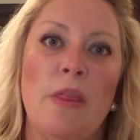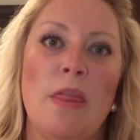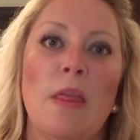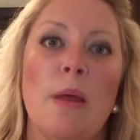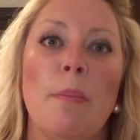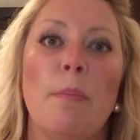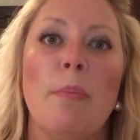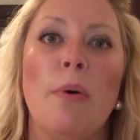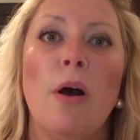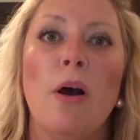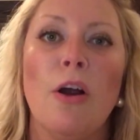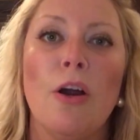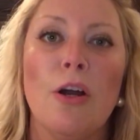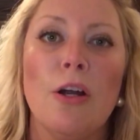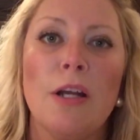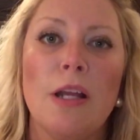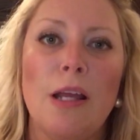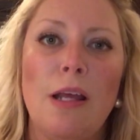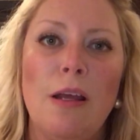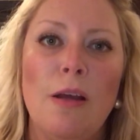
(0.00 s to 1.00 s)
The
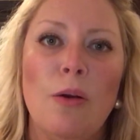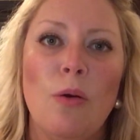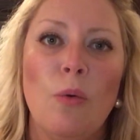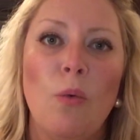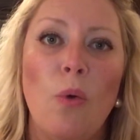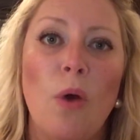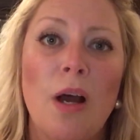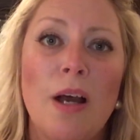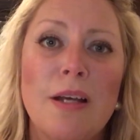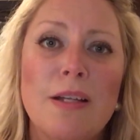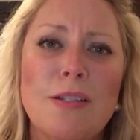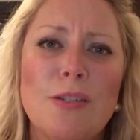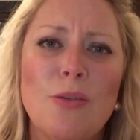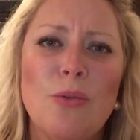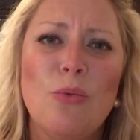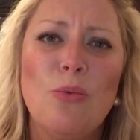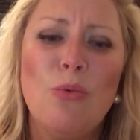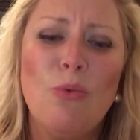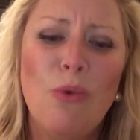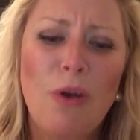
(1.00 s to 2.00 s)
party was
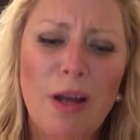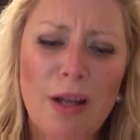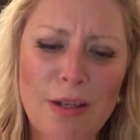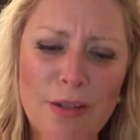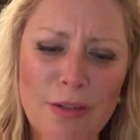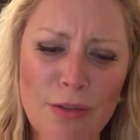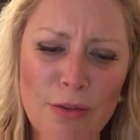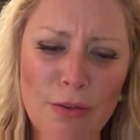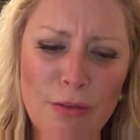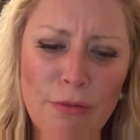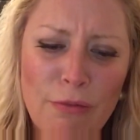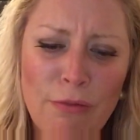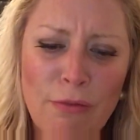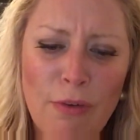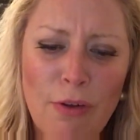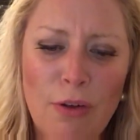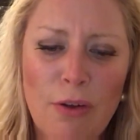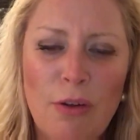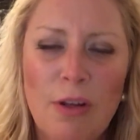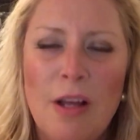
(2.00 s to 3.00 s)

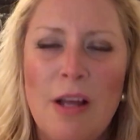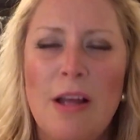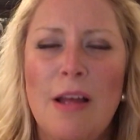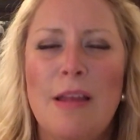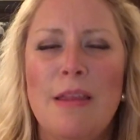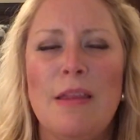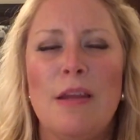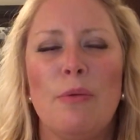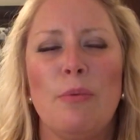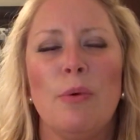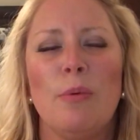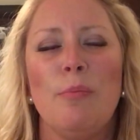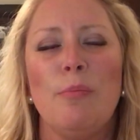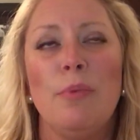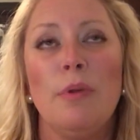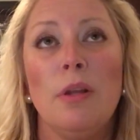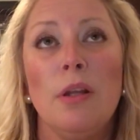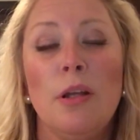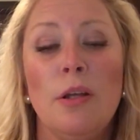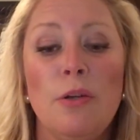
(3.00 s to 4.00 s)
wonderful. There were
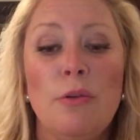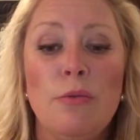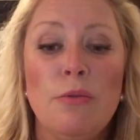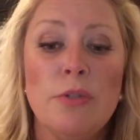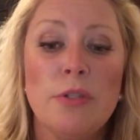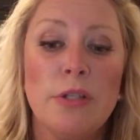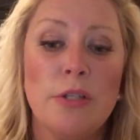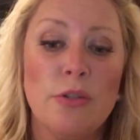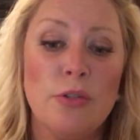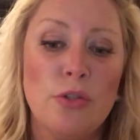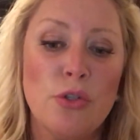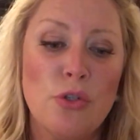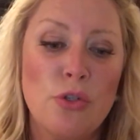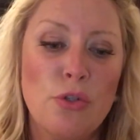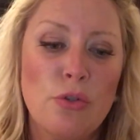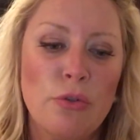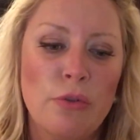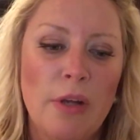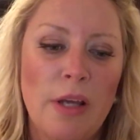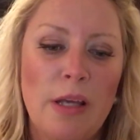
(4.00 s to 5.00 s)
balloons and
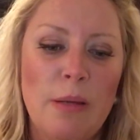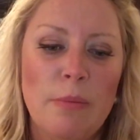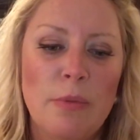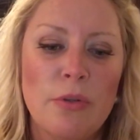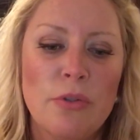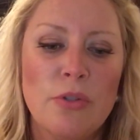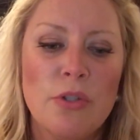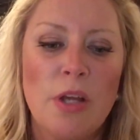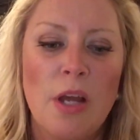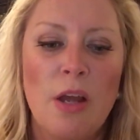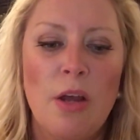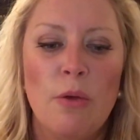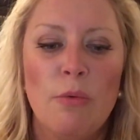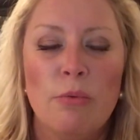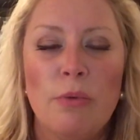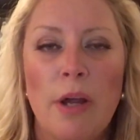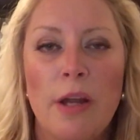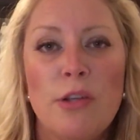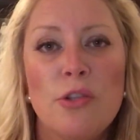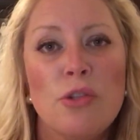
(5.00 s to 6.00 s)
streamers.
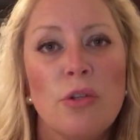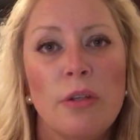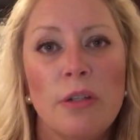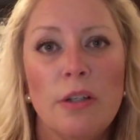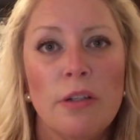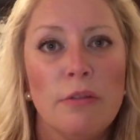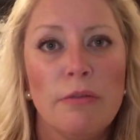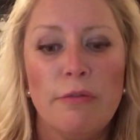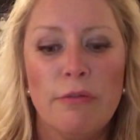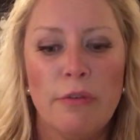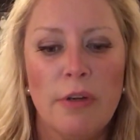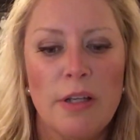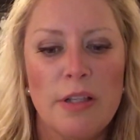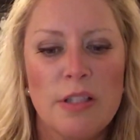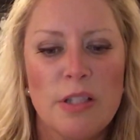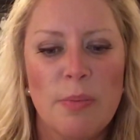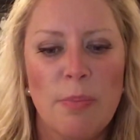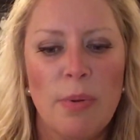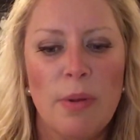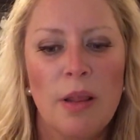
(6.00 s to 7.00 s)
Rachel and her
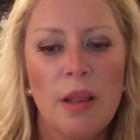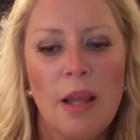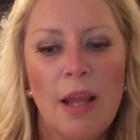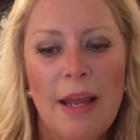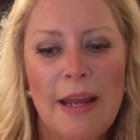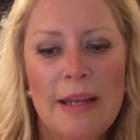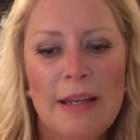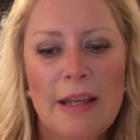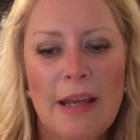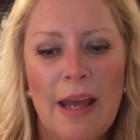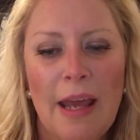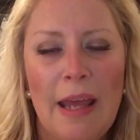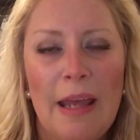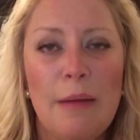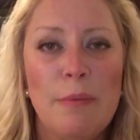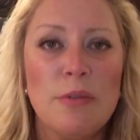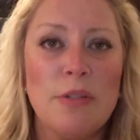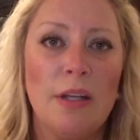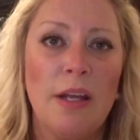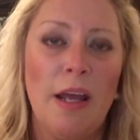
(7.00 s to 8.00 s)
friends played
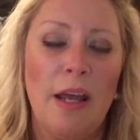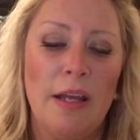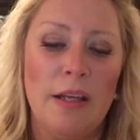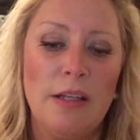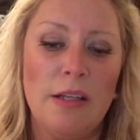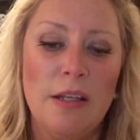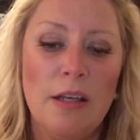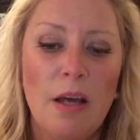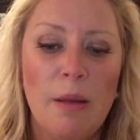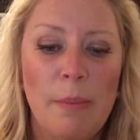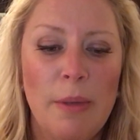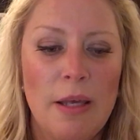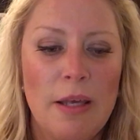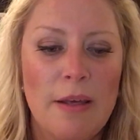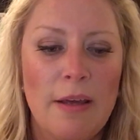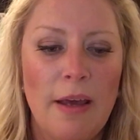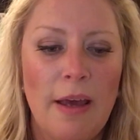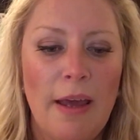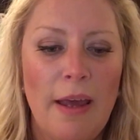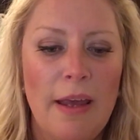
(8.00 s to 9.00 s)
games and had yummy
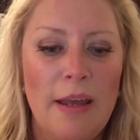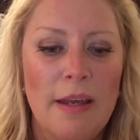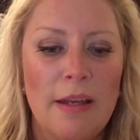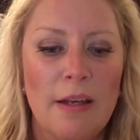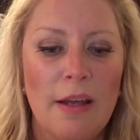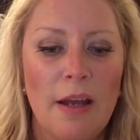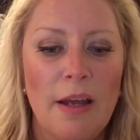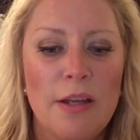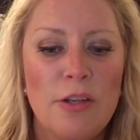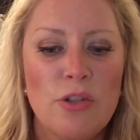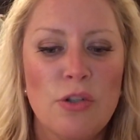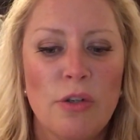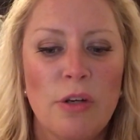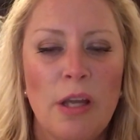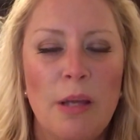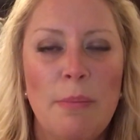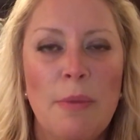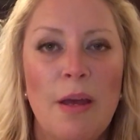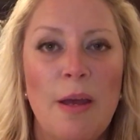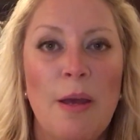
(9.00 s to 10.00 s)
cake and ice
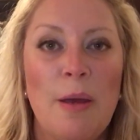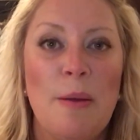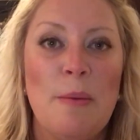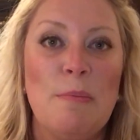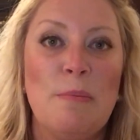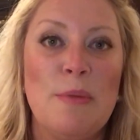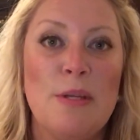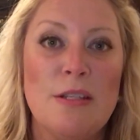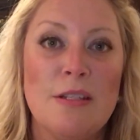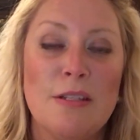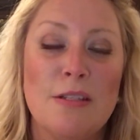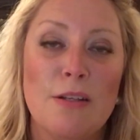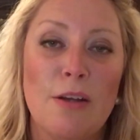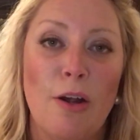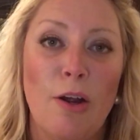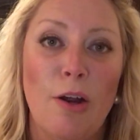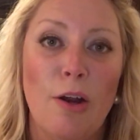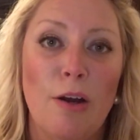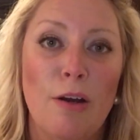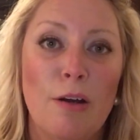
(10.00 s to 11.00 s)
cream. Mrs.
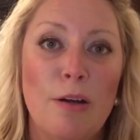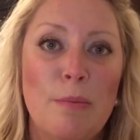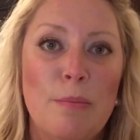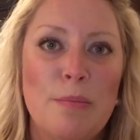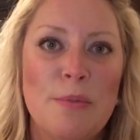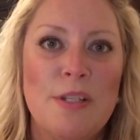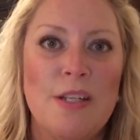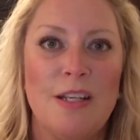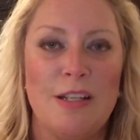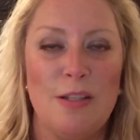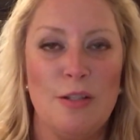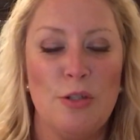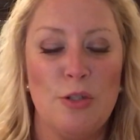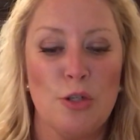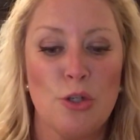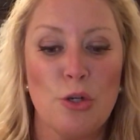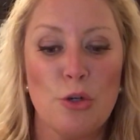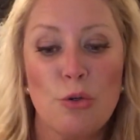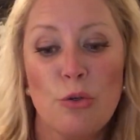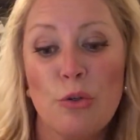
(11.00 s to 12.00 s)
Erb did
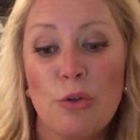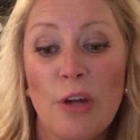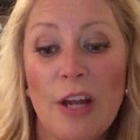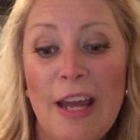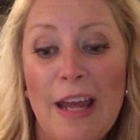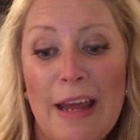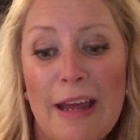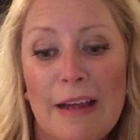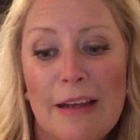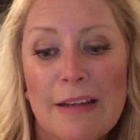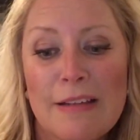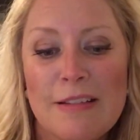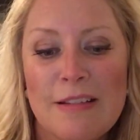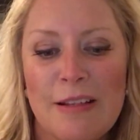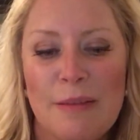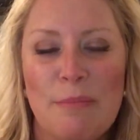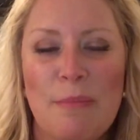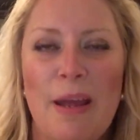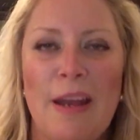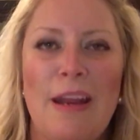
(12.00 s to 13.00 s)
tricks
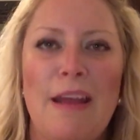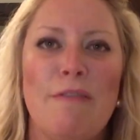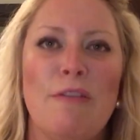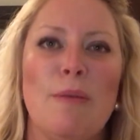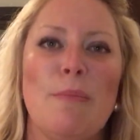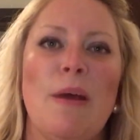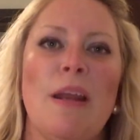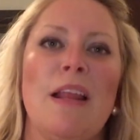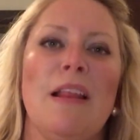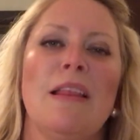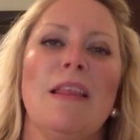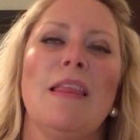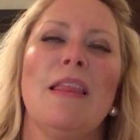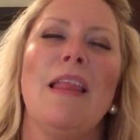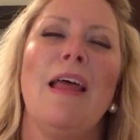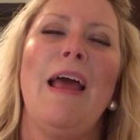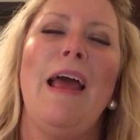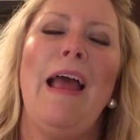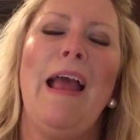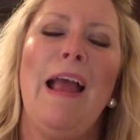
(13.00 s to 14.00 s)
and made everybody
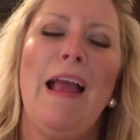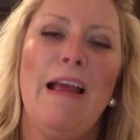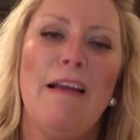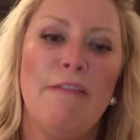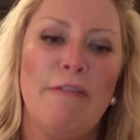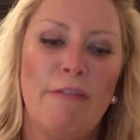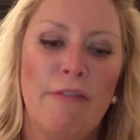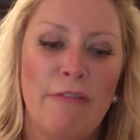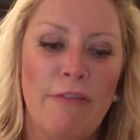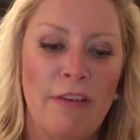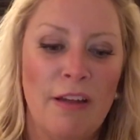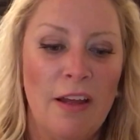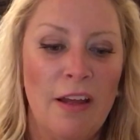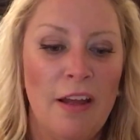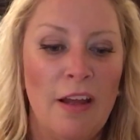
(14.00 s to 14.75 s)
laugh.